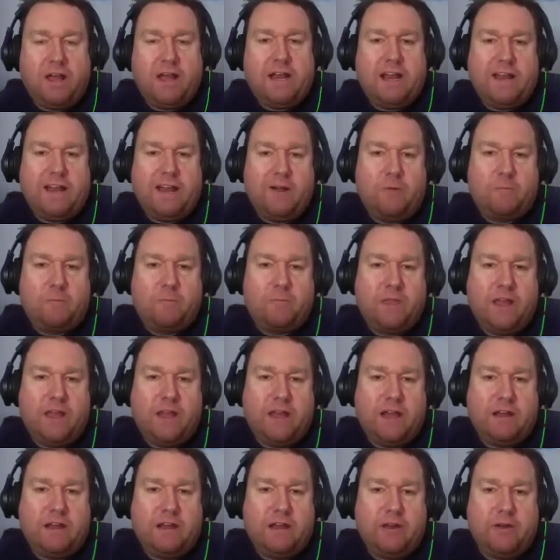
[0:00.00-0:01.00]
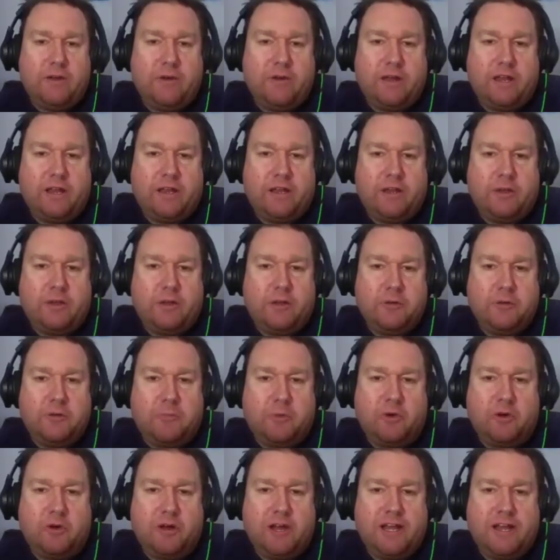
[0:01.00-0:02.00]
I hope that you know uh, you, you
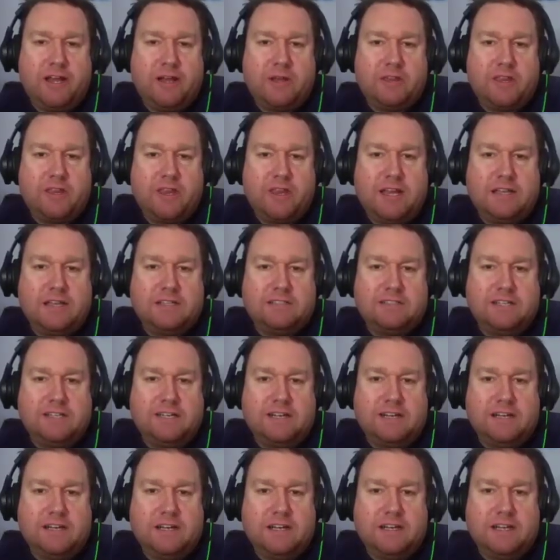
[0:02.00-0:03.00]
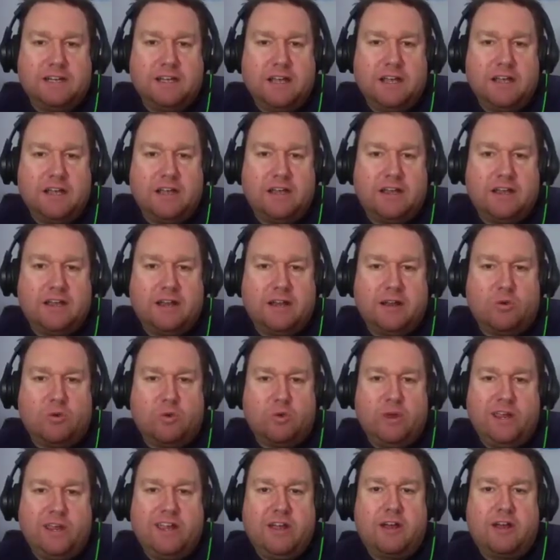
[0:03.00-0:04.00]
point out that uh, you know
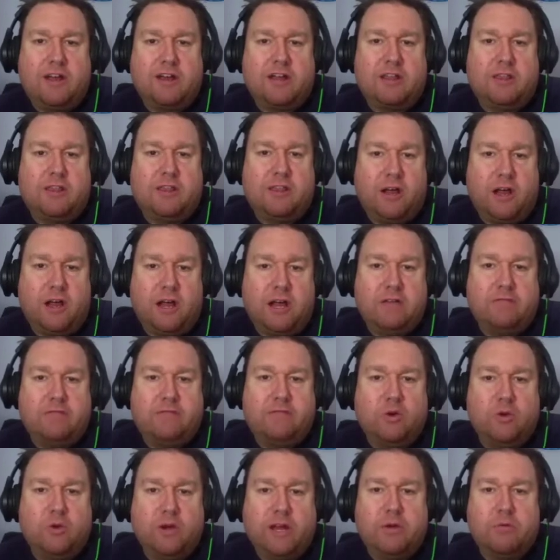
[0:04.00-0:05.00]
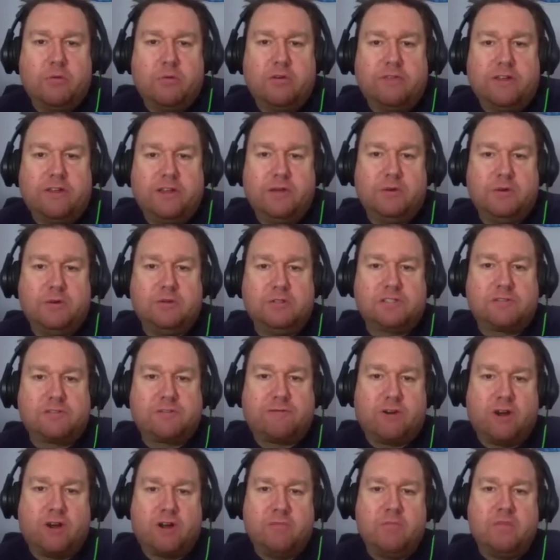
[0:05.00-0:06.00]
we got a lot of great reviews
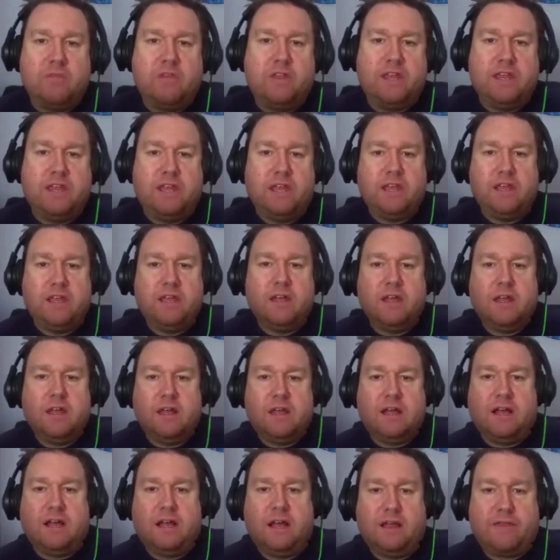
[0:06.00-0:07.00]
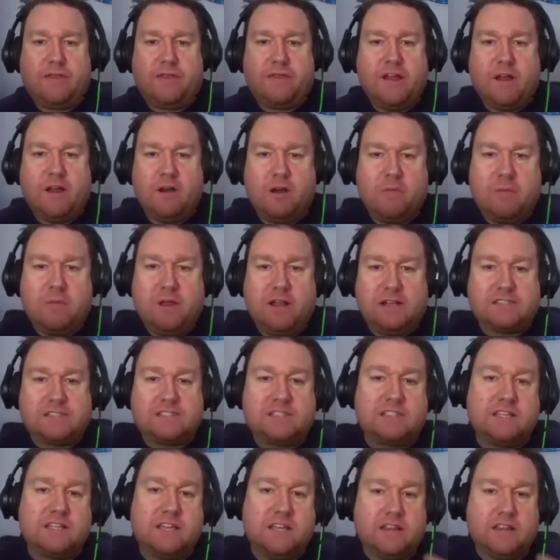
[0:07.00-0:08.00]
from the uh,
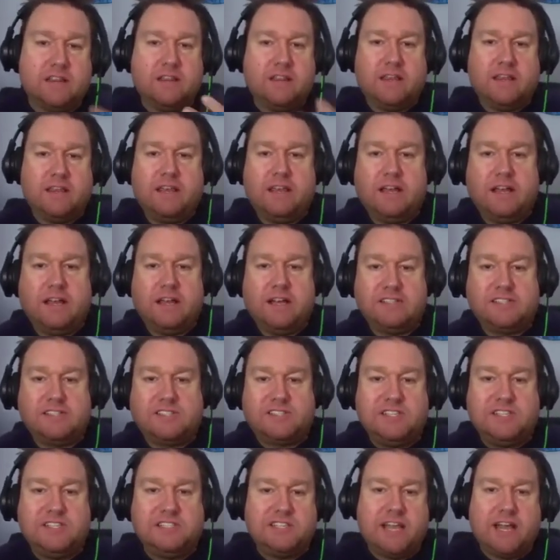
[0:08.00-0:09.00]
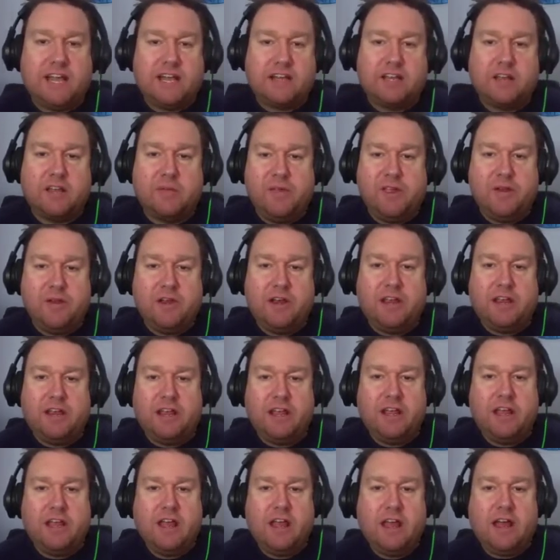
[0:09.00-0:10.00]
therapist and the uh, csat
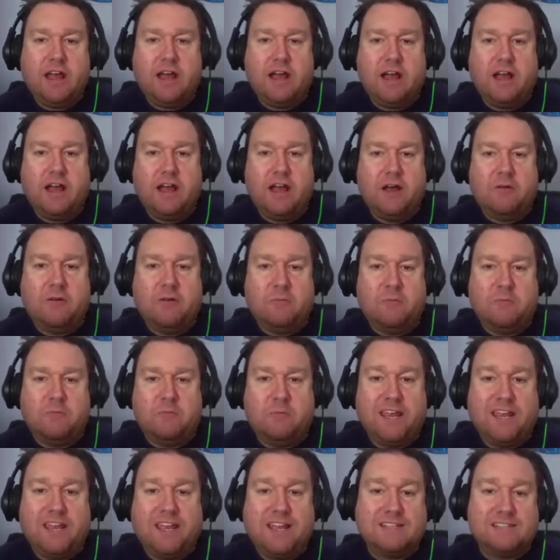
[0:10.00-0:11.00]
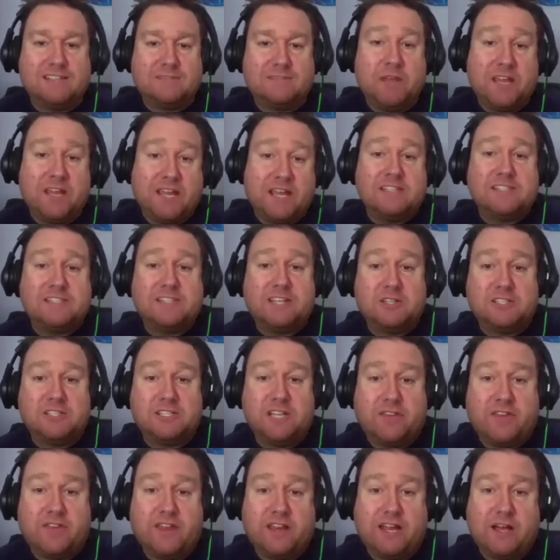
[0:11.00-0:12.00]
community mm. um, because because there's
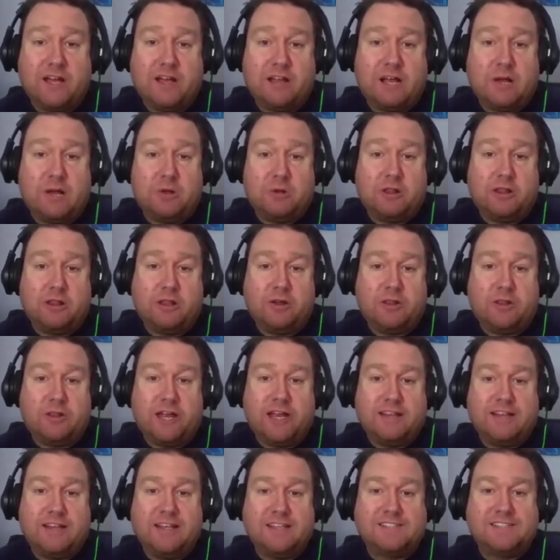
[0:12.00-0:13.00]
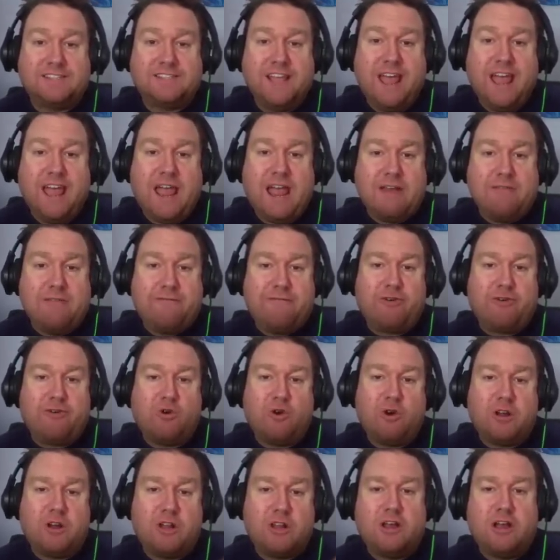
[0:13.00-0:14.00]
nothing out there like this and
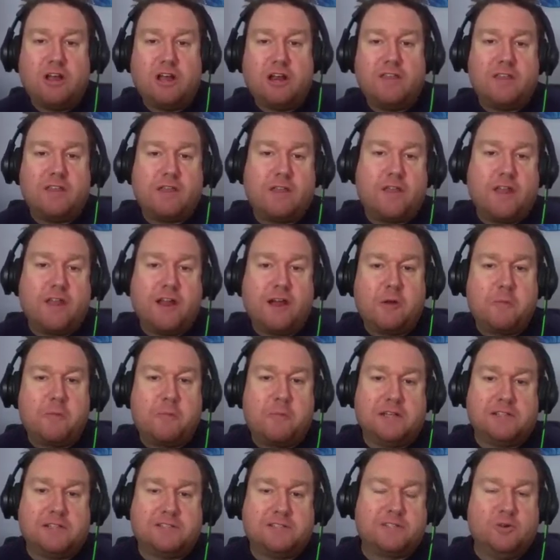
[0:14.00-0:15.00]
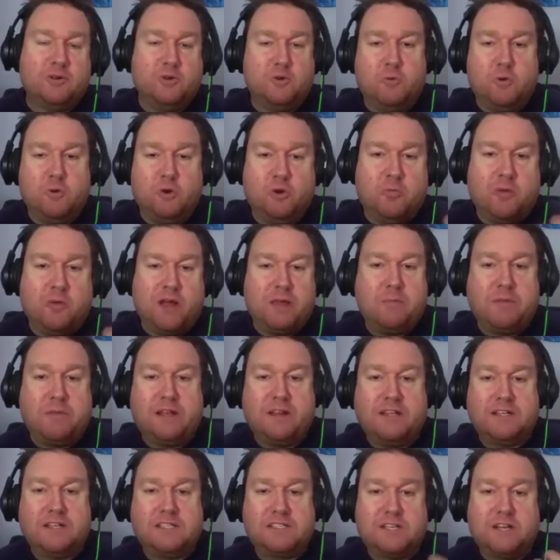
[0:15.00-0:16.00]
for a lot of the therapists who who might
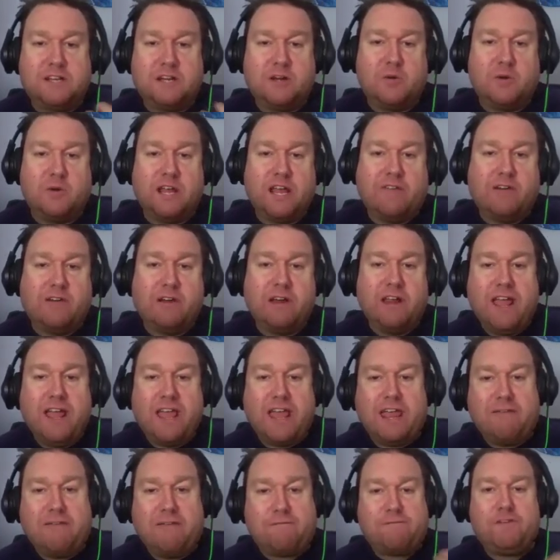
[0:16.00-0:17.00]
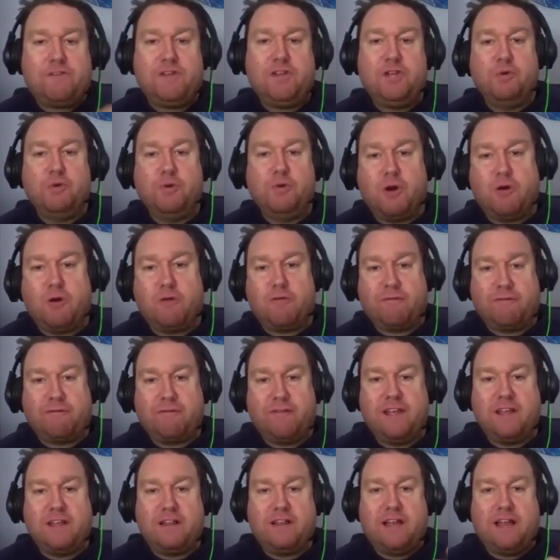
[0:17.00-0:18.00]
be listening or whatever if you don't
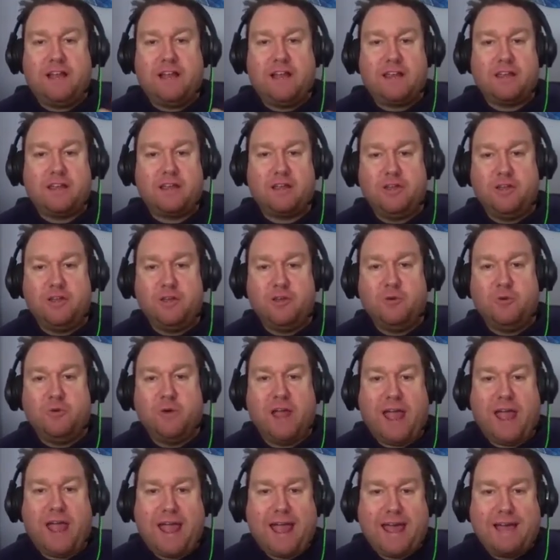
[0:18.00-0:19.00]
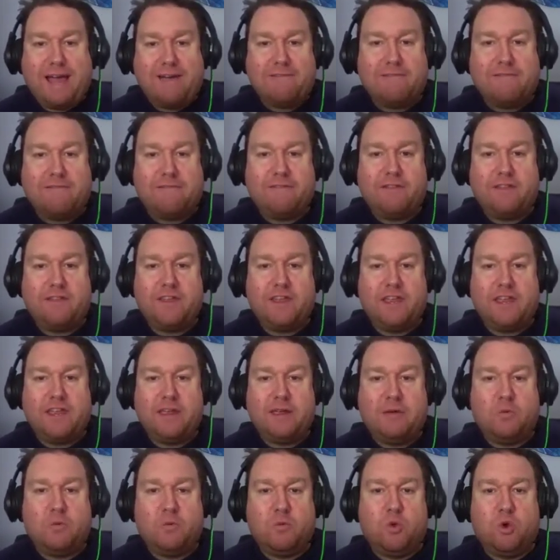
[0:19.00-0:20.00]
feel like you have
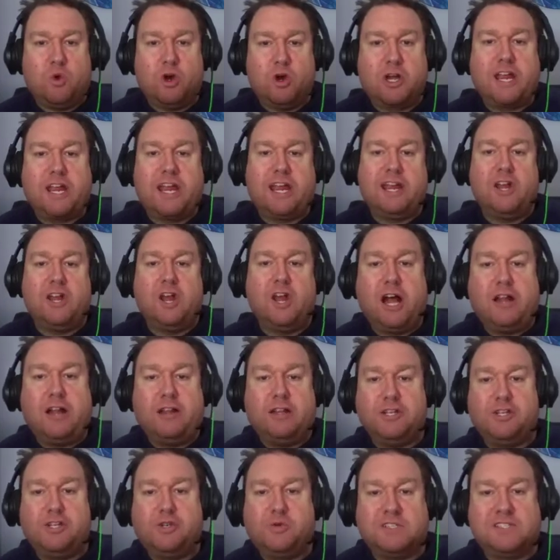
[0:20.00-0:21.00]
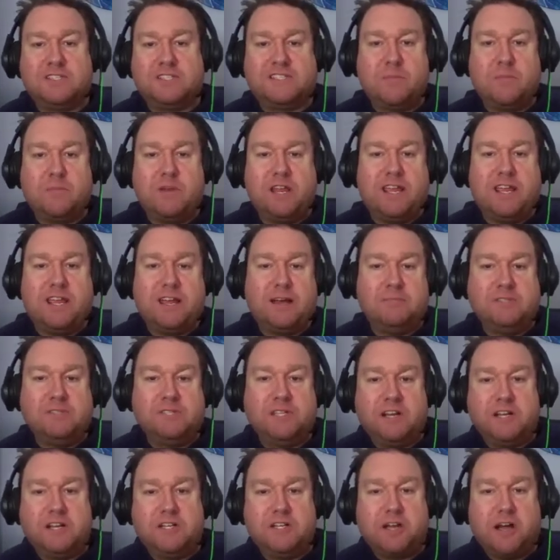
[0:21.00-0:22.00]
the working knowledge when somebody
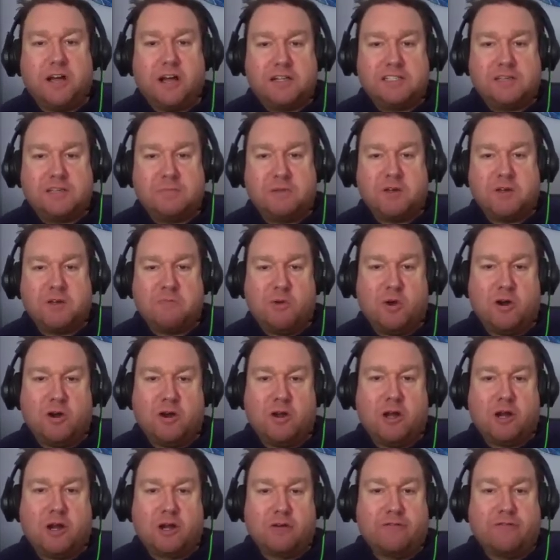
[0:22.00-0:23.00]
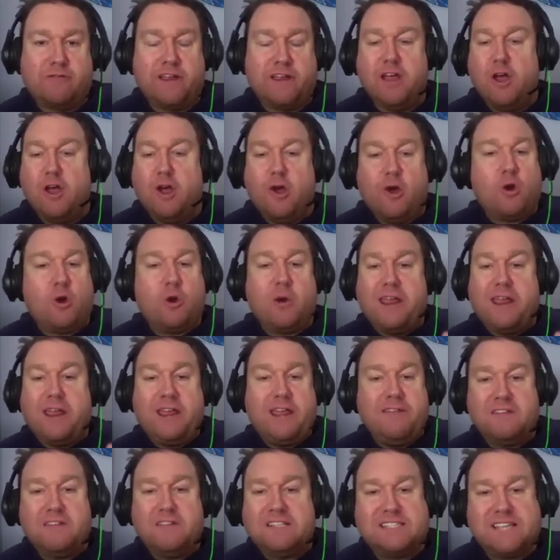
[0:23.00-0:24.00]
comes in and talks about pornography or e-
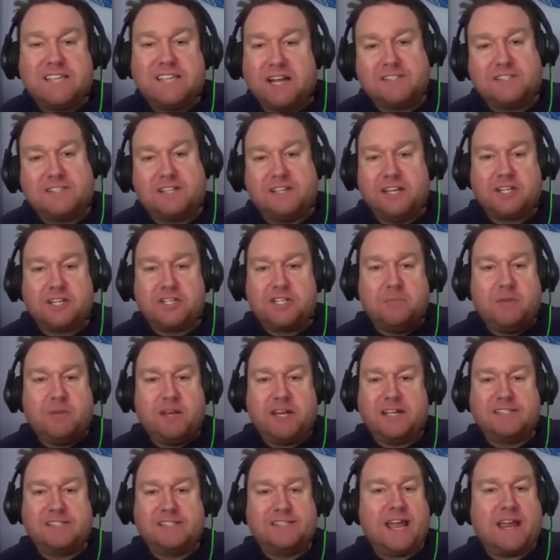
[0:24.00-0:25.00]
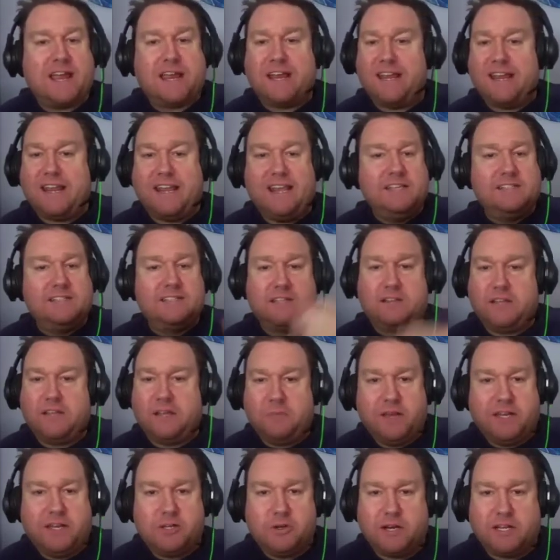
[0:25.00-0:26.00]
even sex addiction because that can
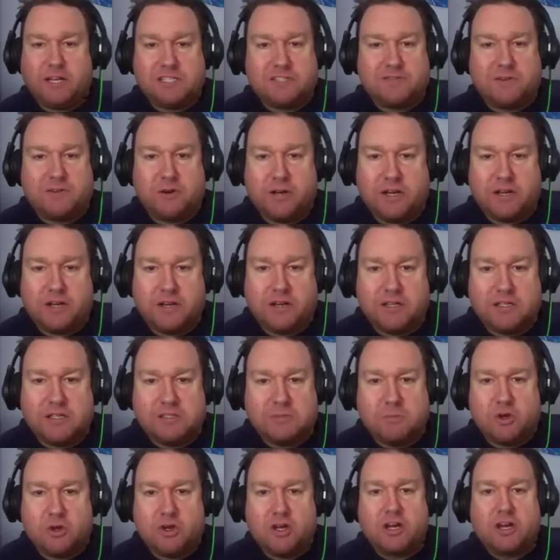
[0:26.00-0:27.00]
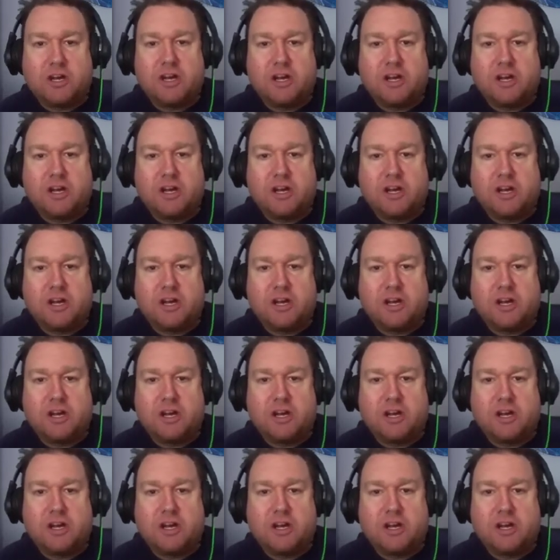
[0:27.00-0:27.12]
easily be transferred into this book